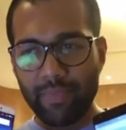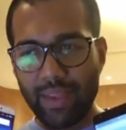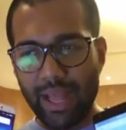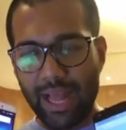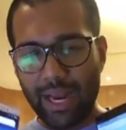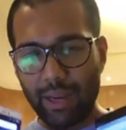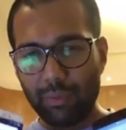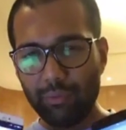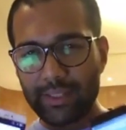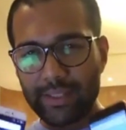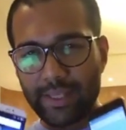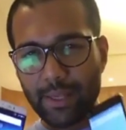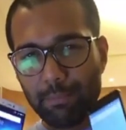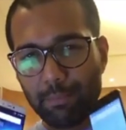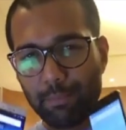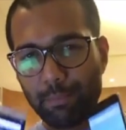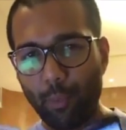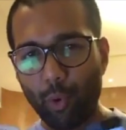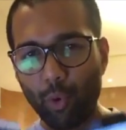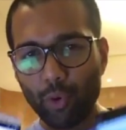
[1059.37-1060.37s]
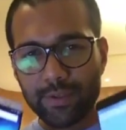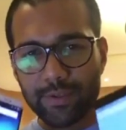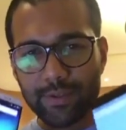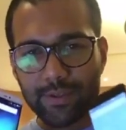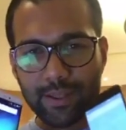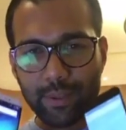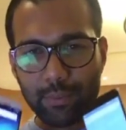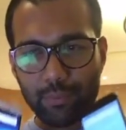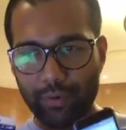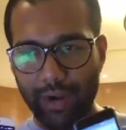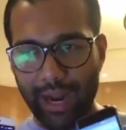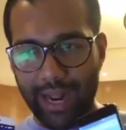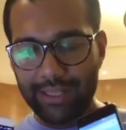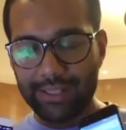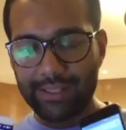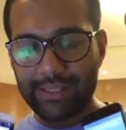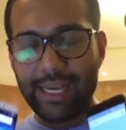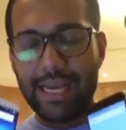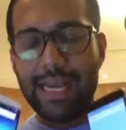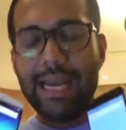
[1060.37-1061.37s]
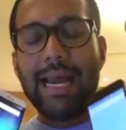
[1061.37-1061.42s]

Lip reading: And I would say both the brands